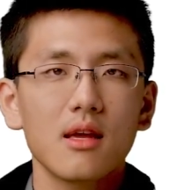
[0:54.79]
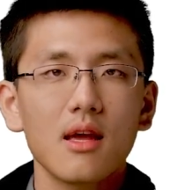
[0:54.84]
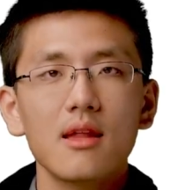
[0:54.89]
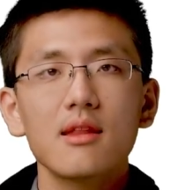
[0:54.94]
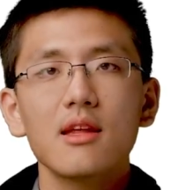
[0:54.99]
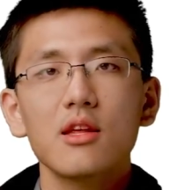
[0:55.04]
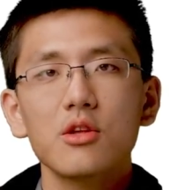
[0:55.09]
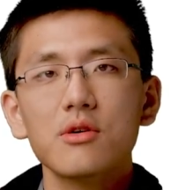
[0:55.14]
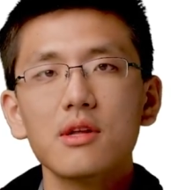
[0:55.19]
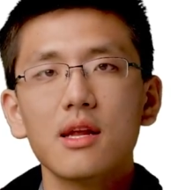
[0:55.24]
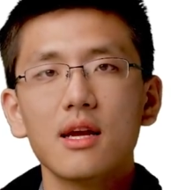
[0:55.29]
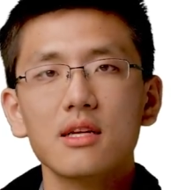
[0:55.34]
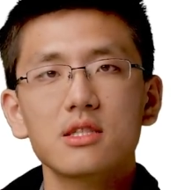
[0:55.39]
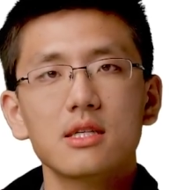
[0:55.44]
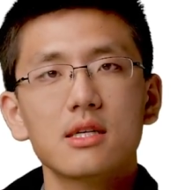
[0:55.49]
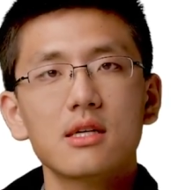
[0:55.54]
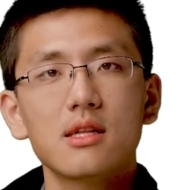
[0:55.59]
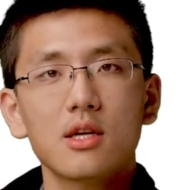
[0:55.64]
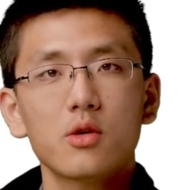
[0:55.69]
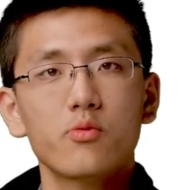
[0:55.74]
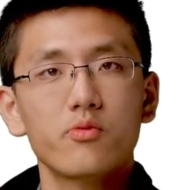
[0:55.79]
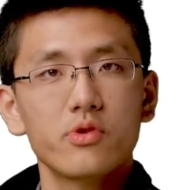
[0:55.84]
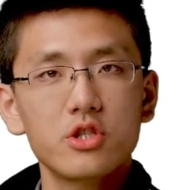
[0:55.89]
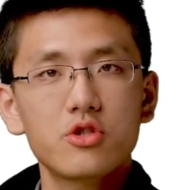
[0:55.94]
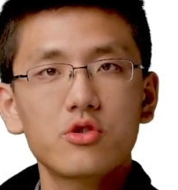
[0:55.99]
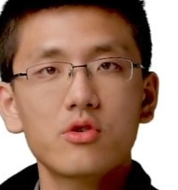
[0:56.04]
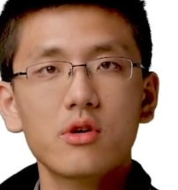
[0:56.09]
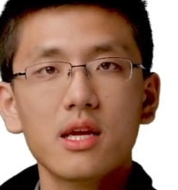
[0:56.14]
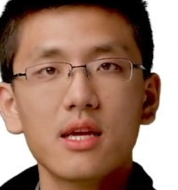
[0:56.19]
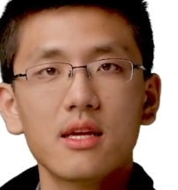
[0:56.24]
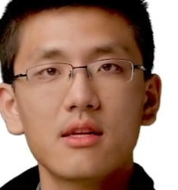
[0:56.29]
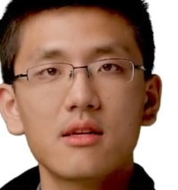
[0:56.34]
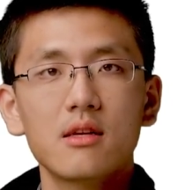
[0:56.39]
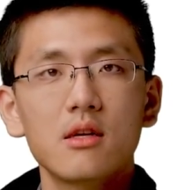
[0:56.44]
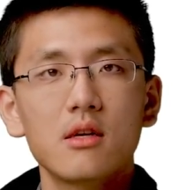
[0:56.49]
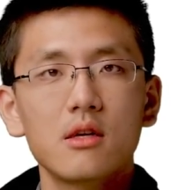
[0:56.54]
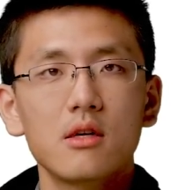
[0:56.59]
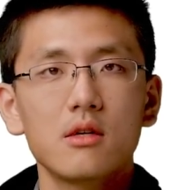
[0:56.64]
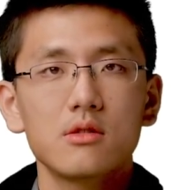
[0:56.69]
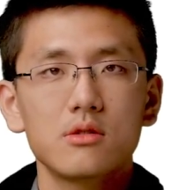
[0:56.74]
and then you can actually click retrain
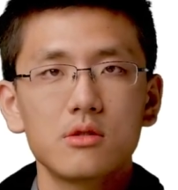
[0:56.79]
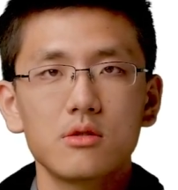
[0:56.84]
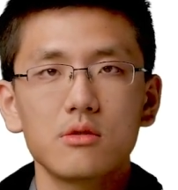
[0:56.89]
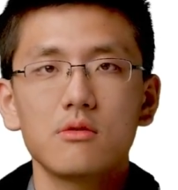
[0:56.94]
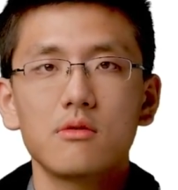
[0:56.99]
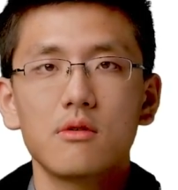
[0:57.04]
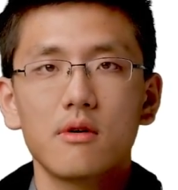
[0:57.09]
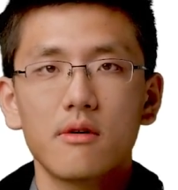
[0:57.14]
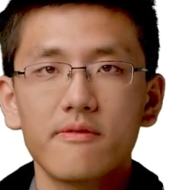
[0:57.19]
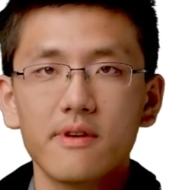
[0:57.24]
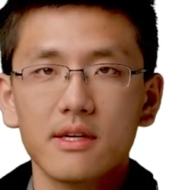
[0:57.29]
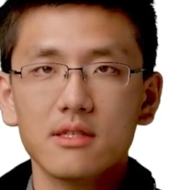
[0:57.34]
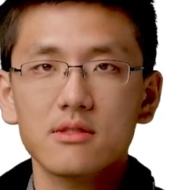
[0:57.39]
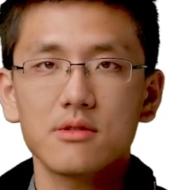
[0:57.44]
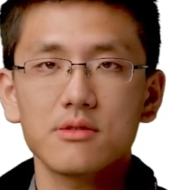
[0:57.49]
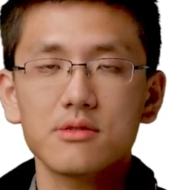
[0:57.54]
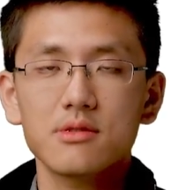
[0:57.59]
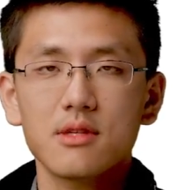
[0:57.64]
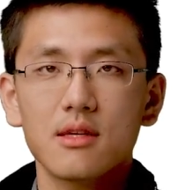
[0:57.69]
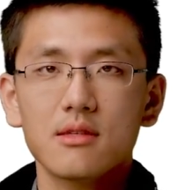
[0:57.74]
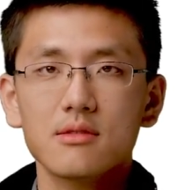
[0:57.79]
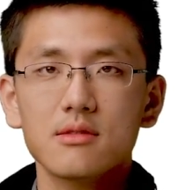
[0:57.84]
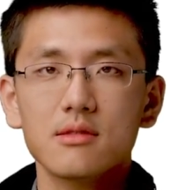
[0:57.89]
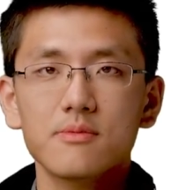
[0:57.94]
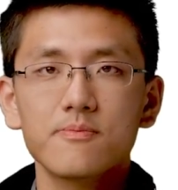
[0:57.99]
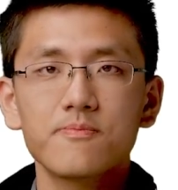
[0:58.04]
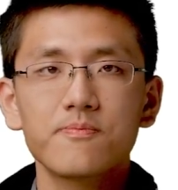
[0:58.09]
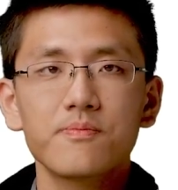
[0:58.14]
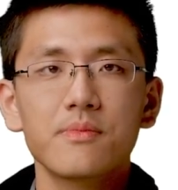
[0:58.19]
to fix those things.